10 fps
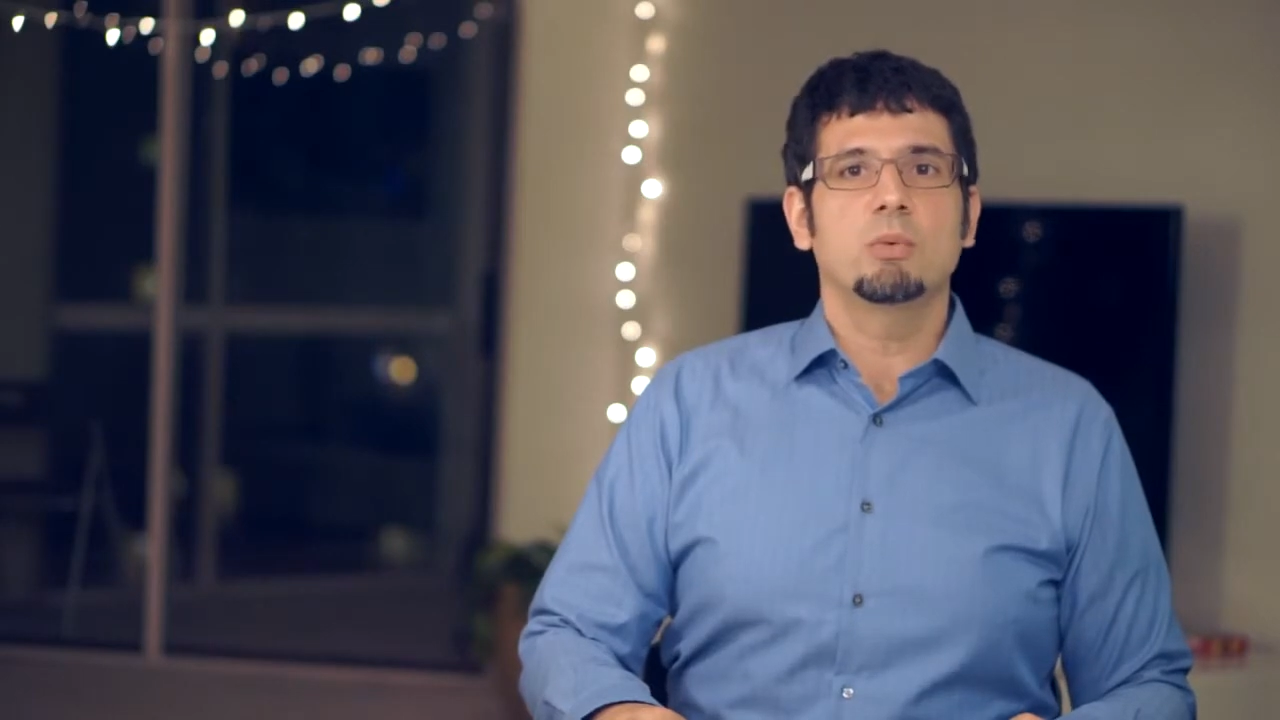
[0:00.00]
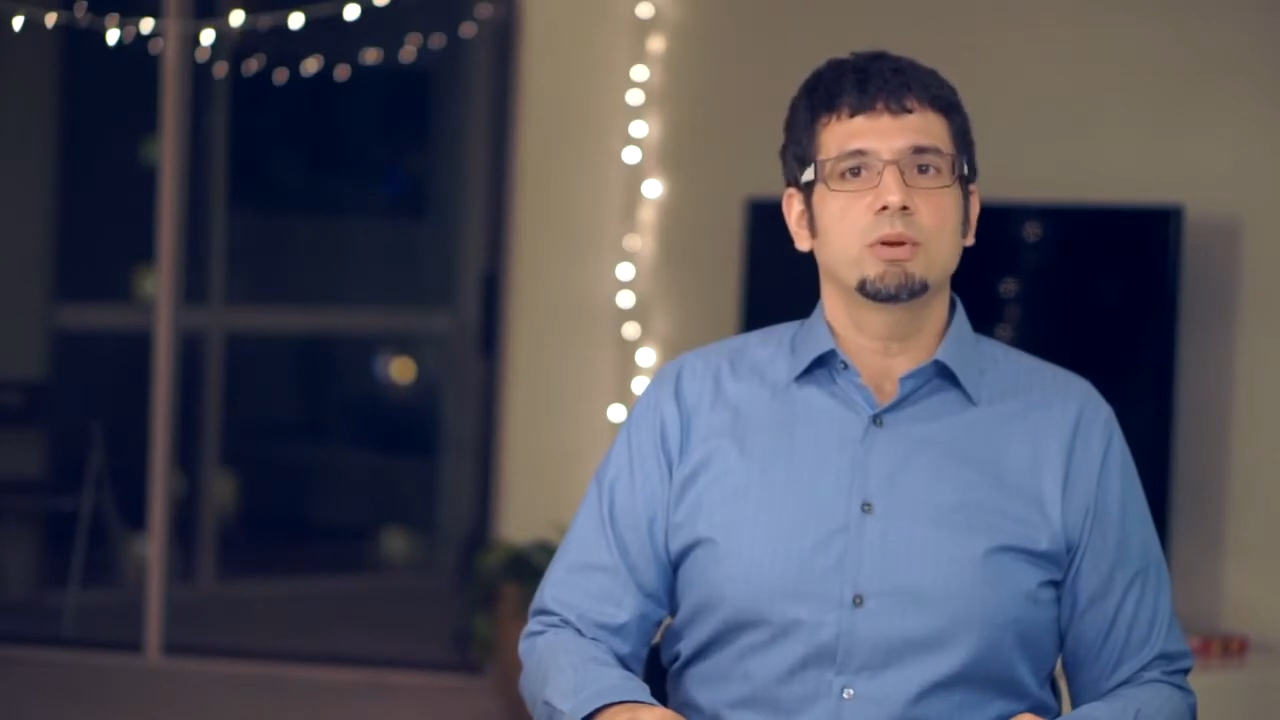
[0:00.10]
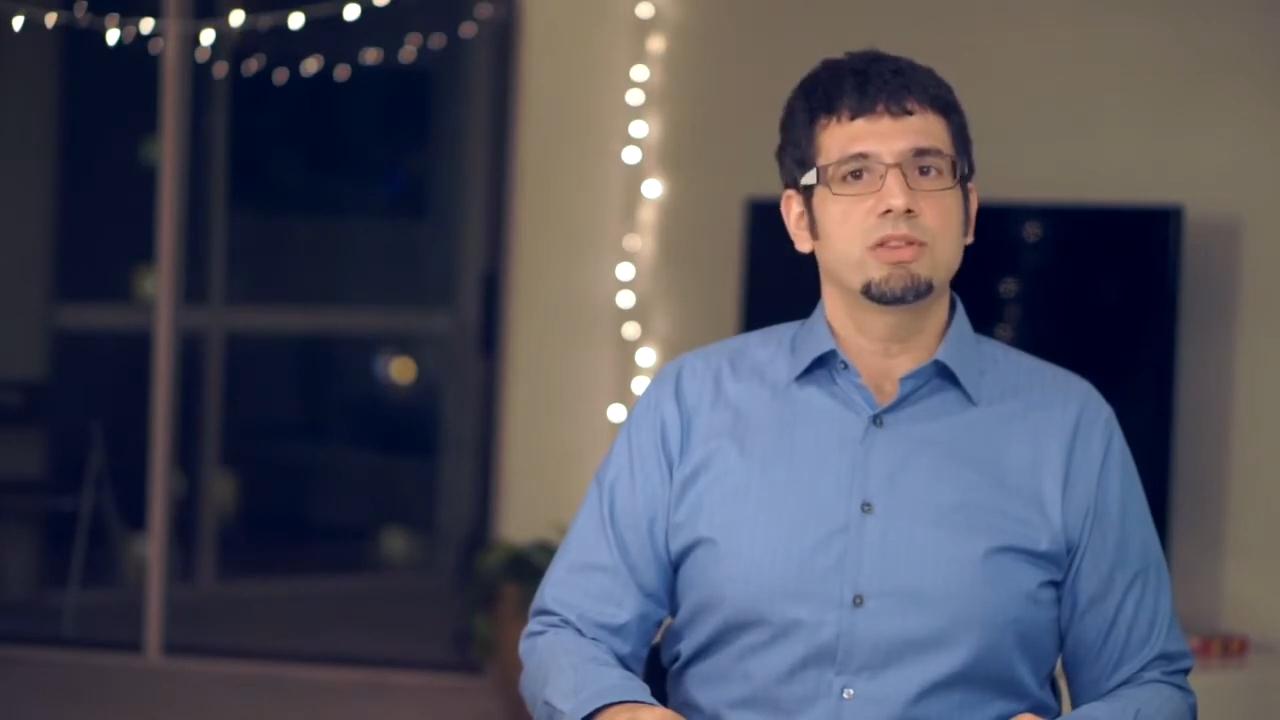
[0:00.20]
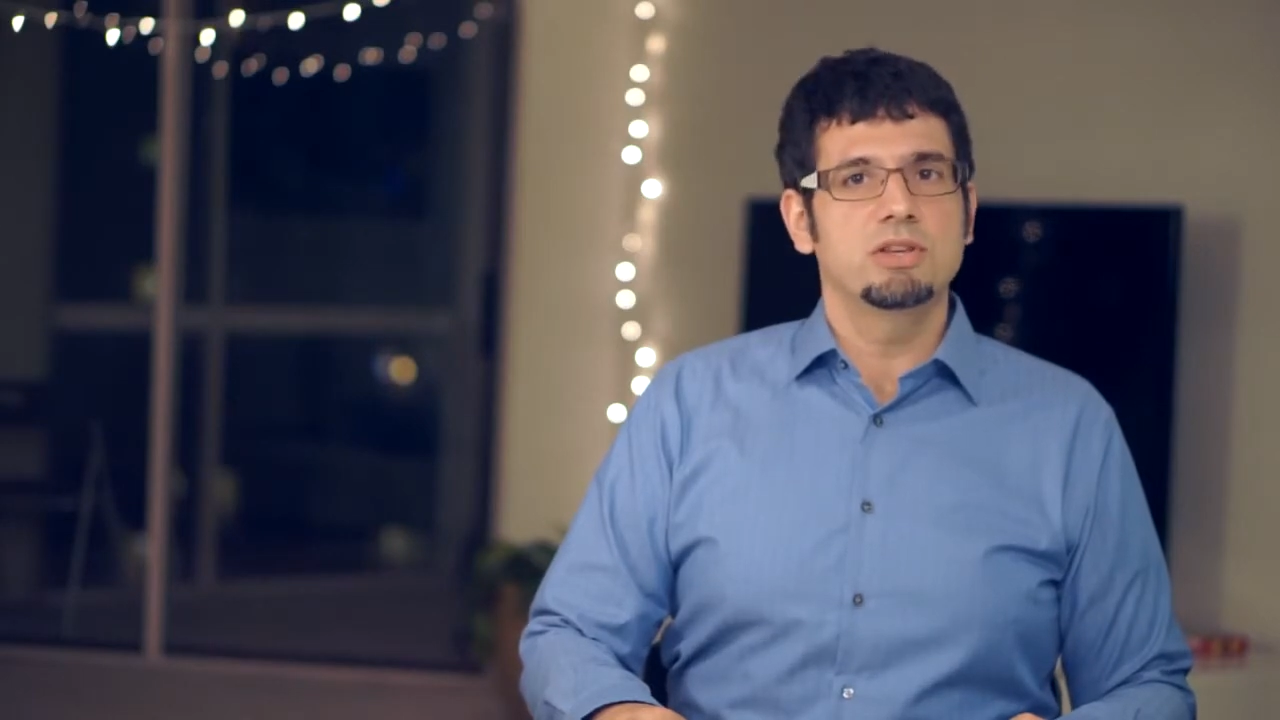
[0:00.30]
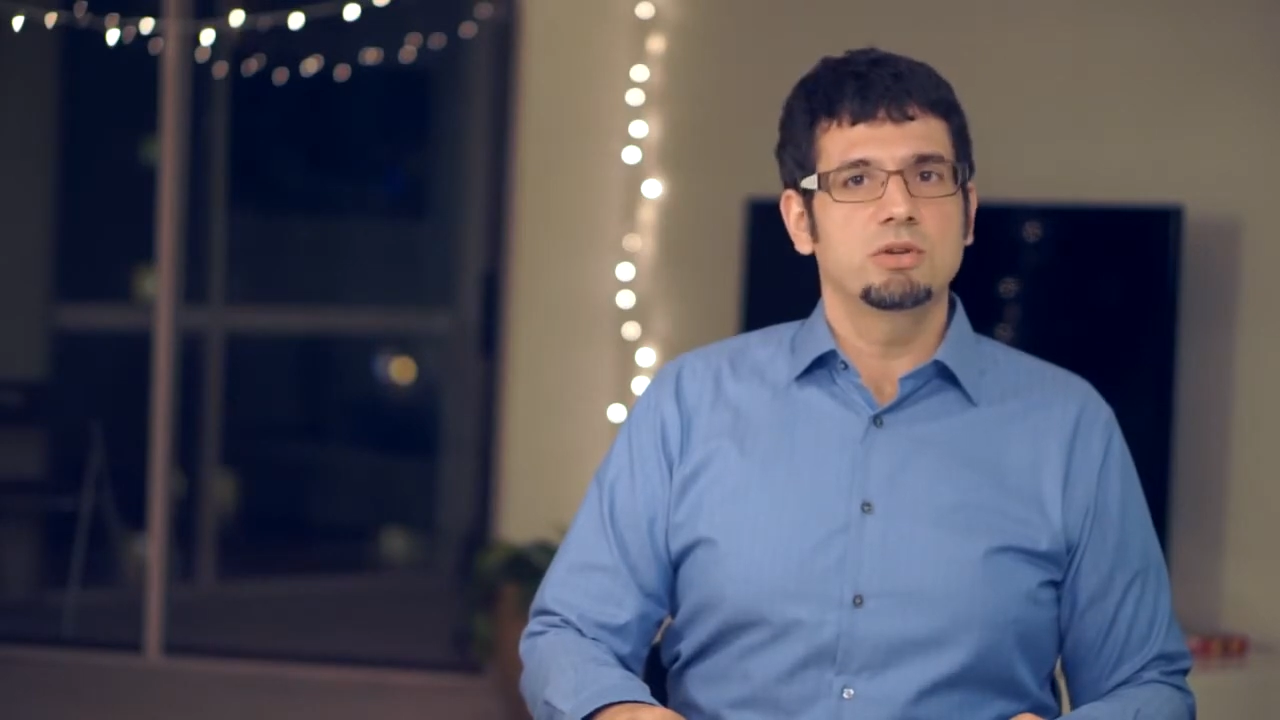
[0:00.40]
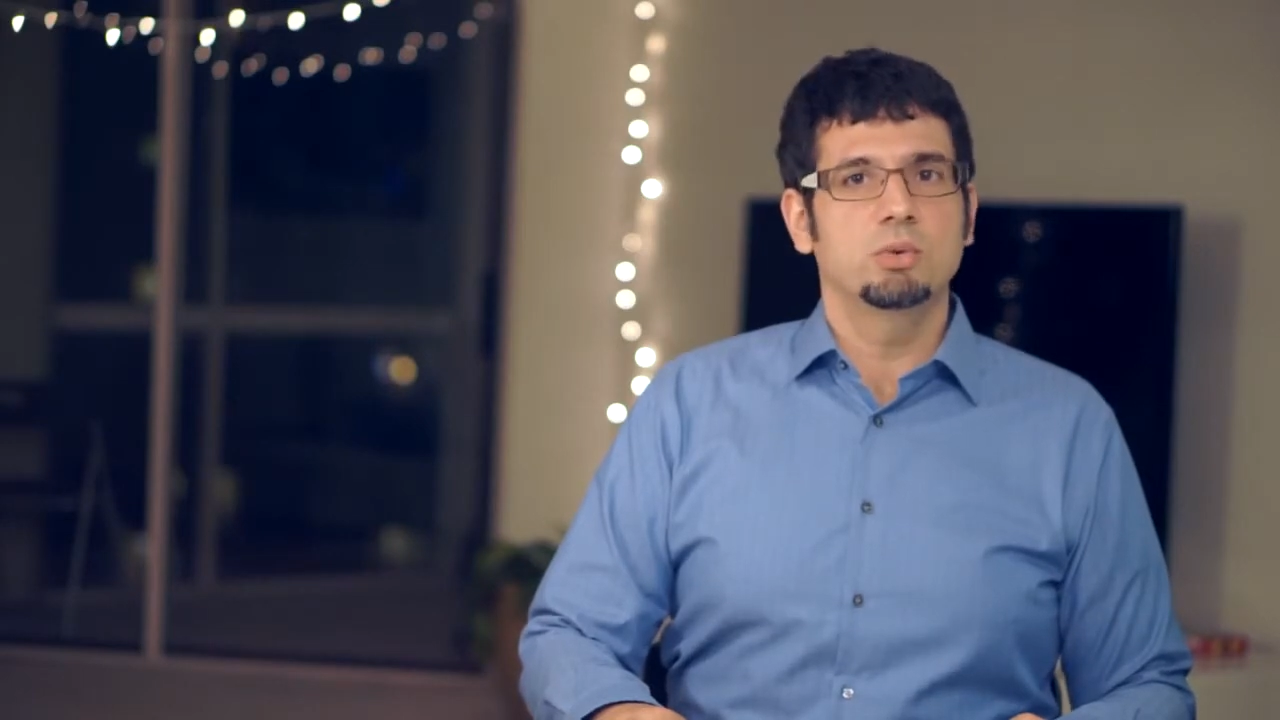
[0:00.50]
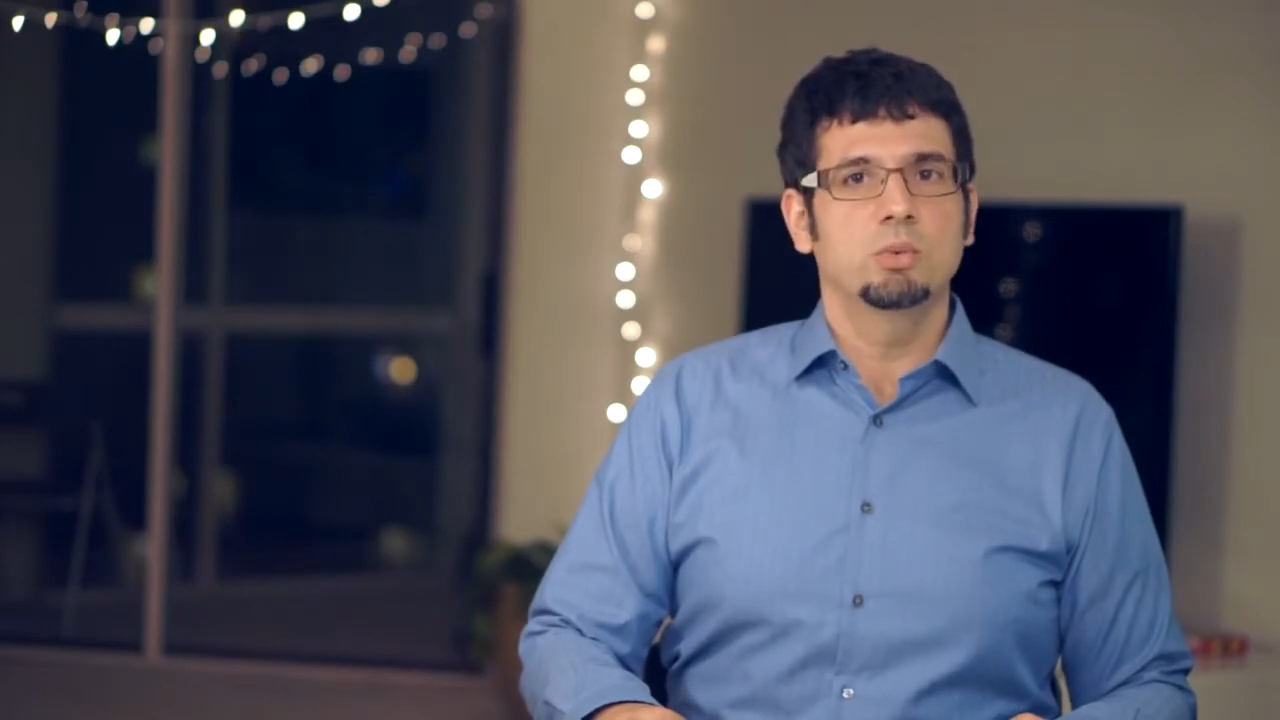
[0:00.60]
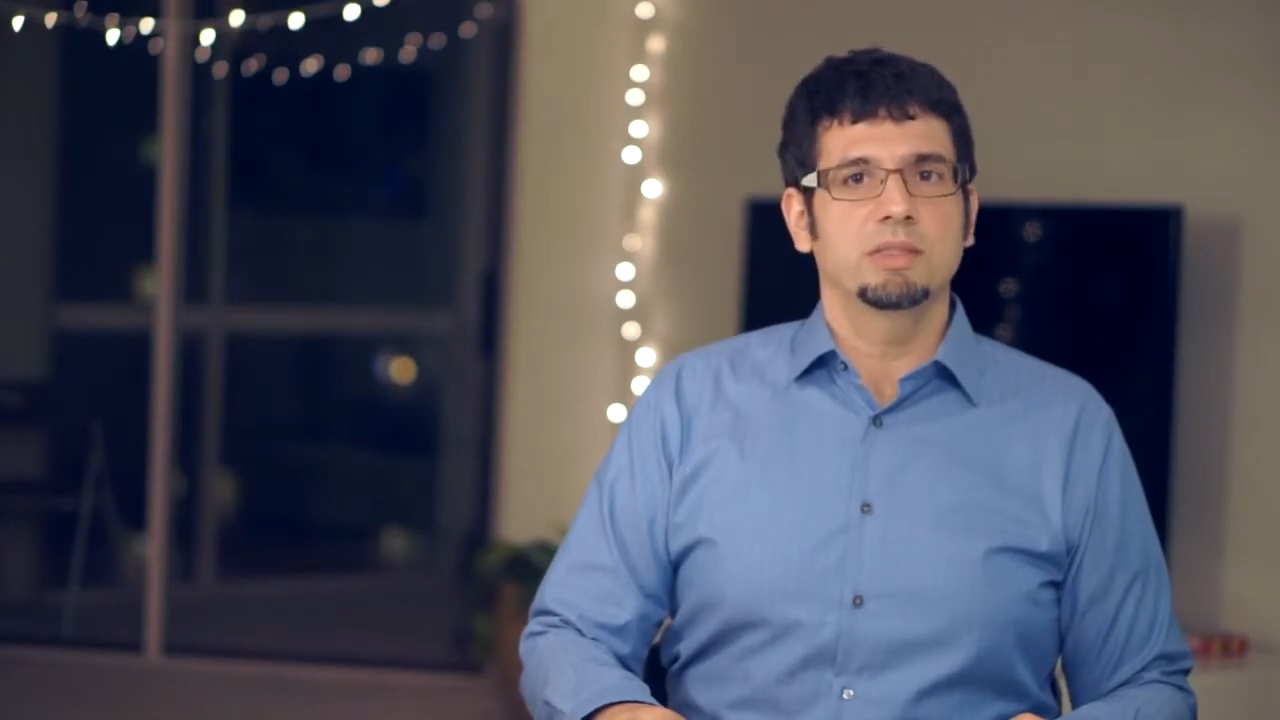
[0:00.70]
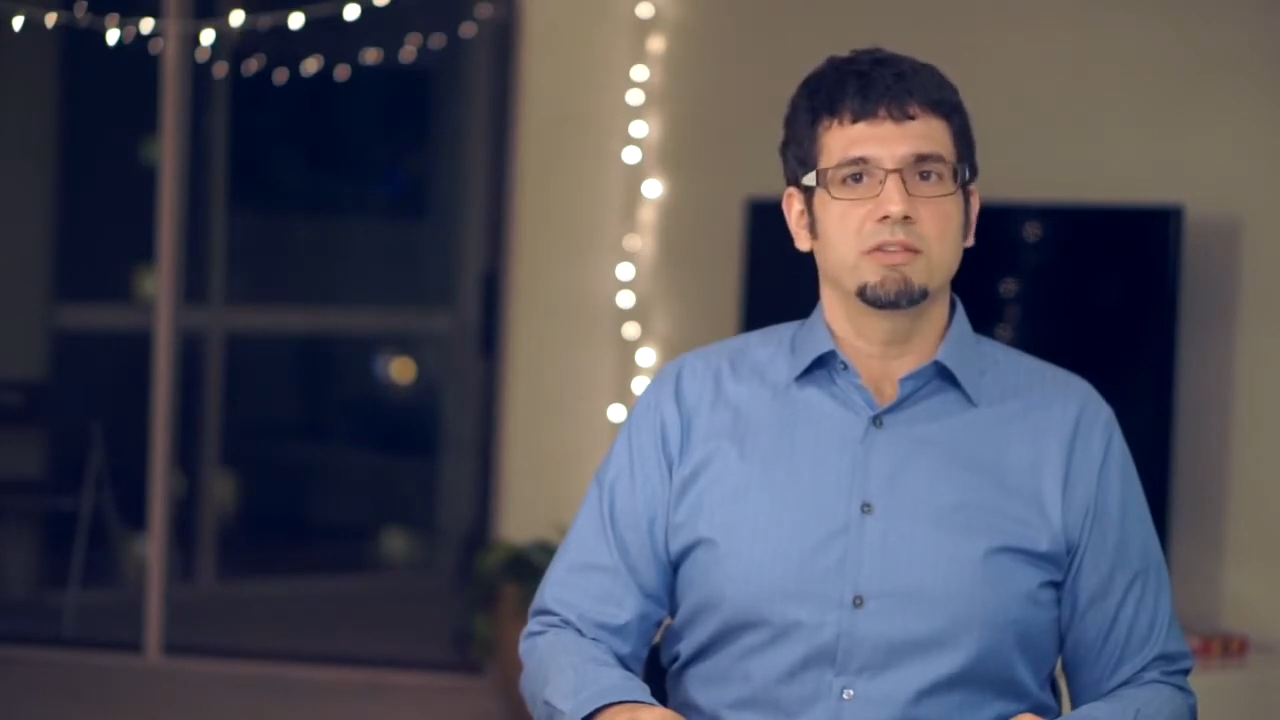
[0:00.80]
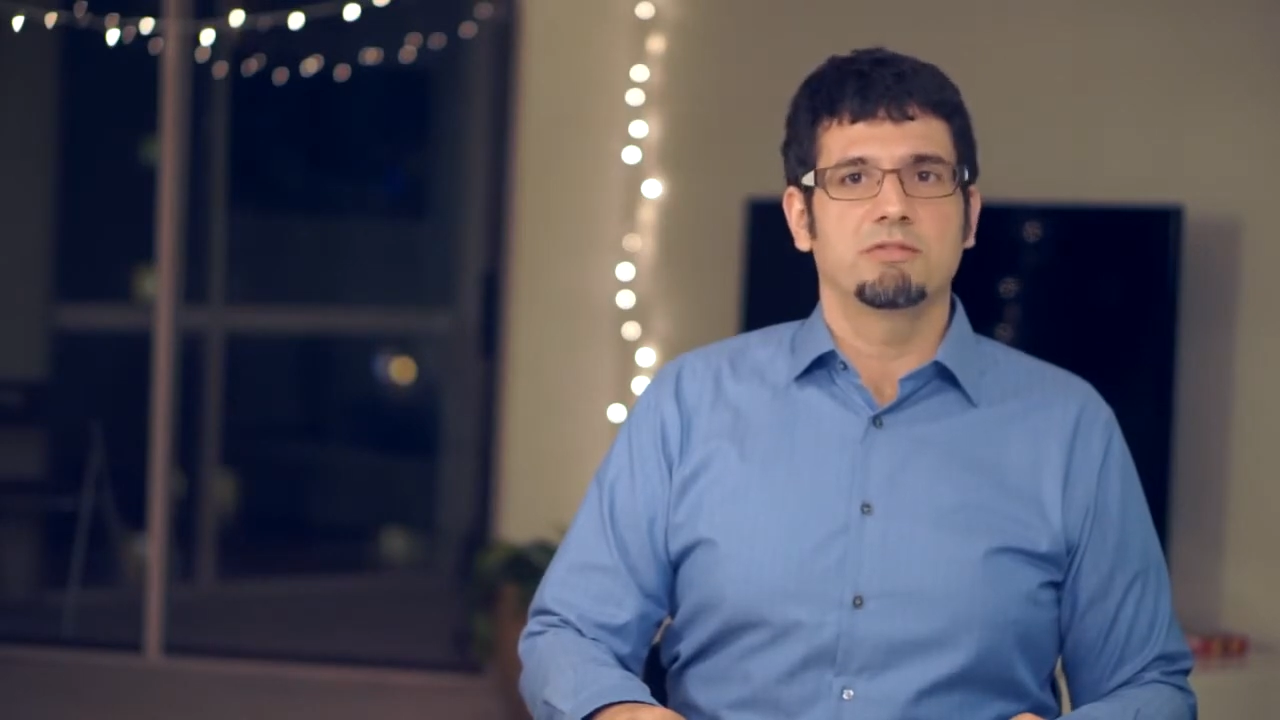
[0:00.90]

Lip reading: with you what the